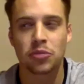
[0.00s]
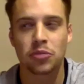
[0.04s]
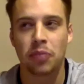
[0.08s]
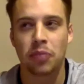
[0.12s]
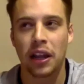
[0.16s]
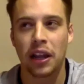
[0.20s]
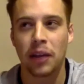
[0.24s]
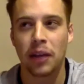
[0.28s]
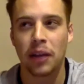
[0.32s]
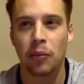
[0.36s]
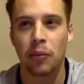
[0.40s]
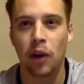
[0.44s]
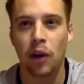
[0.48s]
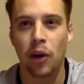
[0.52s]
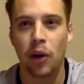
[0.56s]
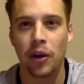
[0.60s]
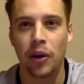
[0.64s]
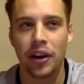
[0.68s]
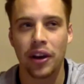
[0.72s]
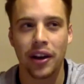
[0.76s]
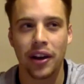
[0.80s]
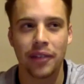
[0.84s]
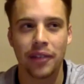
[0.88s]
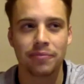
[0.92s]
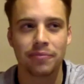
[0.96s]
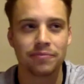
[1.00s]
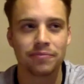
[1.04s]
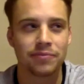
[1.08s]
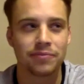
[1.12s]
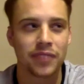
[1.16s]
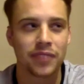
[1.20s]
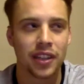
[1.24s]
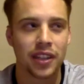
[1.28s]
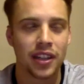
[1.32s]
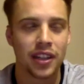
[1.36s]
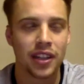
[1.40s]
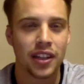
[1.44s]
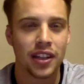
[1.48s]
was playing well in it.
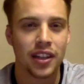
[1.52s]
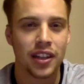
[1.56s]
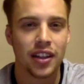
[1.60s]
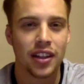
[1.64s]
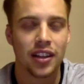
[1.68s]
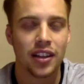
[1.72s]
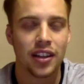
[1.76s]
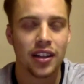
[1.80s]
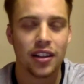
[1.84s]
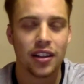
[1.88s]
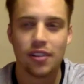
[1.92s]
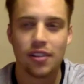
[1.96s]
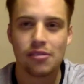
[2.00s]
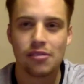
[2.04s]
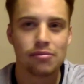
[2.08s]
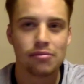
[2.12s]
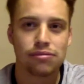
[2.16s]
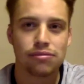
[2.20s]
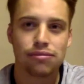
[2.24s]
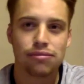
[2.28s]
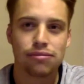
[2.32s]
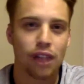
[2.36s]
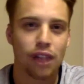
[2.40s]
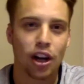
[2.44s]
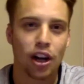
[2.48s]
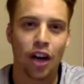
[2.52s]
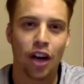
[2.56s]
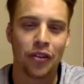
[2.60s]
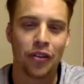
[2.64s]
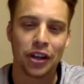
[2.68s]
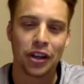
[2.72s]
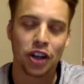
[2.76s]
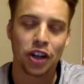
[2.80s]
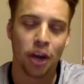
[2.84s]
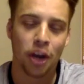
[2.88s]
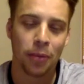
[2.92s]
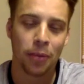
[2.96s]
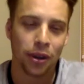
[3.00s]
Oh mate, I can't
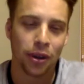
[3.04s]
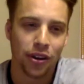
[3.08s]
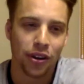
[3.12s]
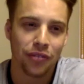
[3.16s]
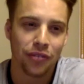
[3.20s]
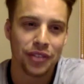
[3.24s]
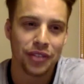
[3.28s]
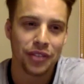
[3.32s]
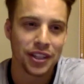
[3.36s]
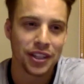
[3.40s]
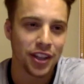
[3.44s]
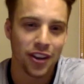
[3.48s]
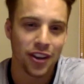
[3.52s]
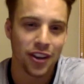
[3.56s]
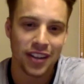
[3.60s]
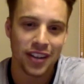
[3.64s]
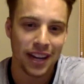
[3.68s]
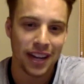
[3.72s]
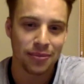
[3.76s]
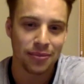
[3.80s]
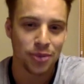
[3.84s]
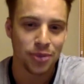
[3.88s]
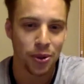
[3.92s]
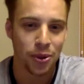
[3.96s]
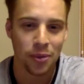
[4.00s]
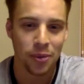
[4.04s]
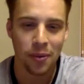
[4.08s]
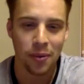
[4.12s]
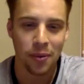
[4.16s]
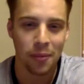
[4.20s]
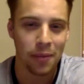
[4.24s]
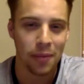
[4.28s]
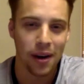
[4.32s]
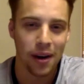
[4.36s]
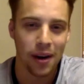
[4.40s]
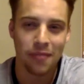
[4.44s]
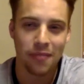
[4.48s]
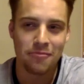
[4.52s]
really comment on a video game
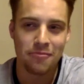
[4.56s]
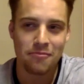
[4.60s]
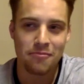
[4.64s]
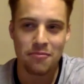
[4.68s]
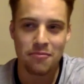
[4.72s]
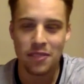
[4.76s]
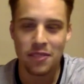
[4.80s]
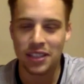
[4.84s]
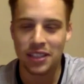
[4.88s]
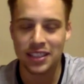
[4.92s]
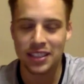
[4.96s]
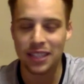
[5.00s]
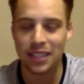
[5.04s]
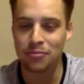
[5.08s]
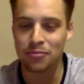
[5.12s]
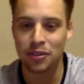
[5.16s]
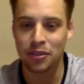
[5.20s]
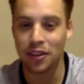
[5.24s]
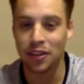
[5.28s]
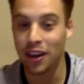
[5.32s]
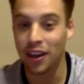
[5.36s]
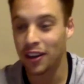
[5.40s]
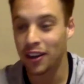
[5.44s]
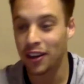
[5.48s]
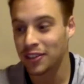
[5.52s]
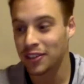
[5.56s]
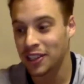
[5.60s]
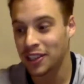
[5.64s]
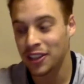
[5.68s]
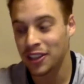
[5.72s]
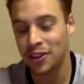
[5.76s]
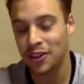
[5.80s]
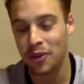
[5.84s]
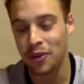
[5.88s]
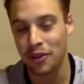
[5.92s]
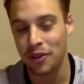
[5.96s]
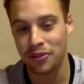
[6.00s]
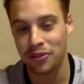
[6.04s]
tournament, but it seemed like It
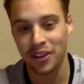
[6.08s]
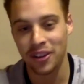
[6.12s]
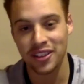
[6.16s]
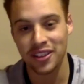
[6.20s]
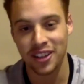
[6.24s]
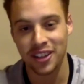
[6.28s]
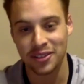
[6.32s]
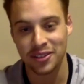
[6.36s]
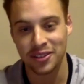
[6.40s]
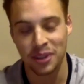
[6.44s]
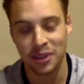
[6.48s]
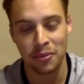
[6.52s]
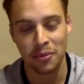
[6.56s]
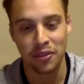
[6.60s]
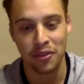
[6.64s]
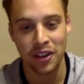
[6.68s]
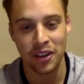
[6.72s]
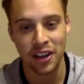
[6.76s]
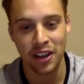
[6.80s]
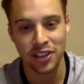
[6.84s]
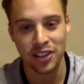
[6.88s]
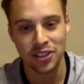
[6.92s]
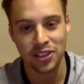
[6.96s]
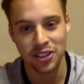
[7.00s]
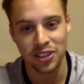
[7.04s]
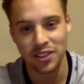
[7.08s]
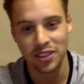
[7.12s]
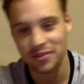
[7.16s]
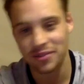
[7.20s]
looked quite fun. What's this, it, what's this